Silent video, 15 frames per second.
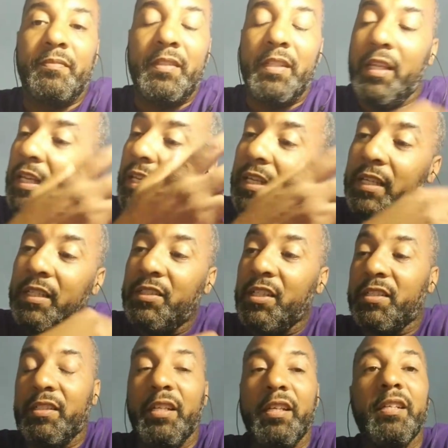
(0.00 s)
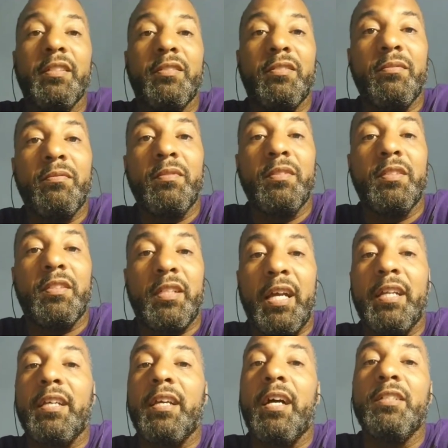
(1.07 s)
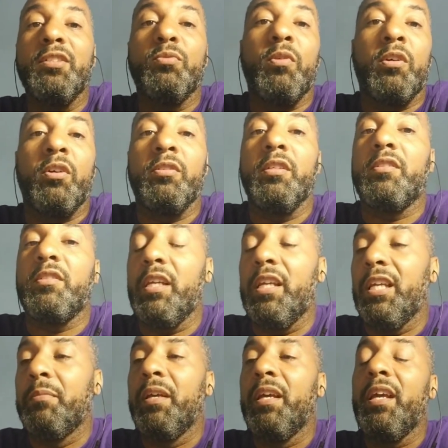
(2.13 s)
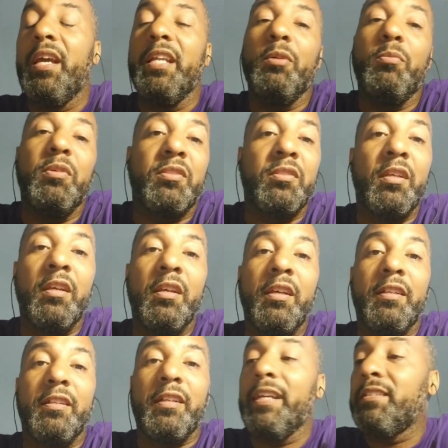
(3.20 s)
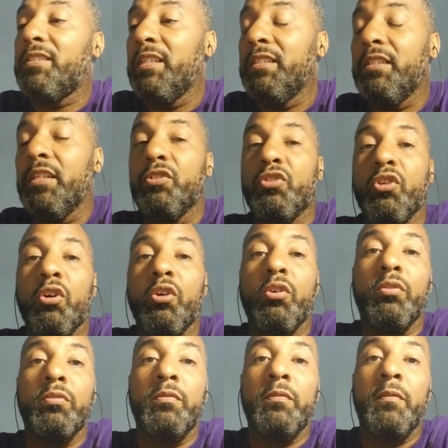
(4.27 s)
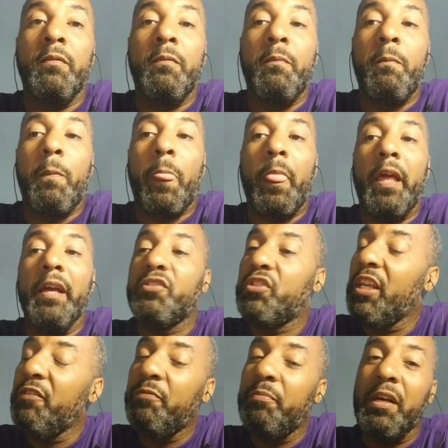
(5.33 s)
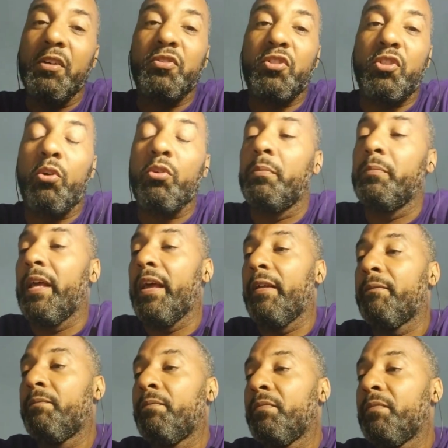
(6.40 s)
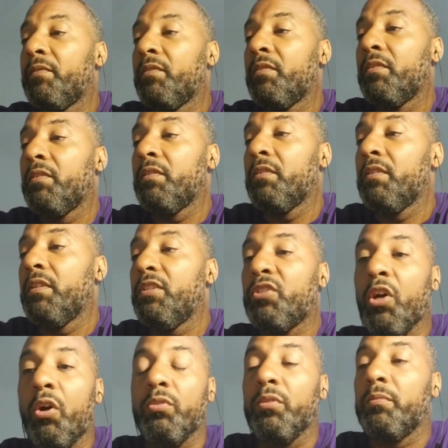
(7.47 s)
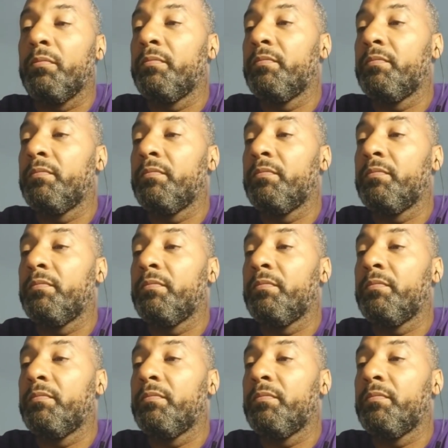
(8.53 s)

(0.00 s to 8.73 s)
He just is. He's the kind of guy you want on your team. And he was 19 years old. And Steve Mills told him that. He told him.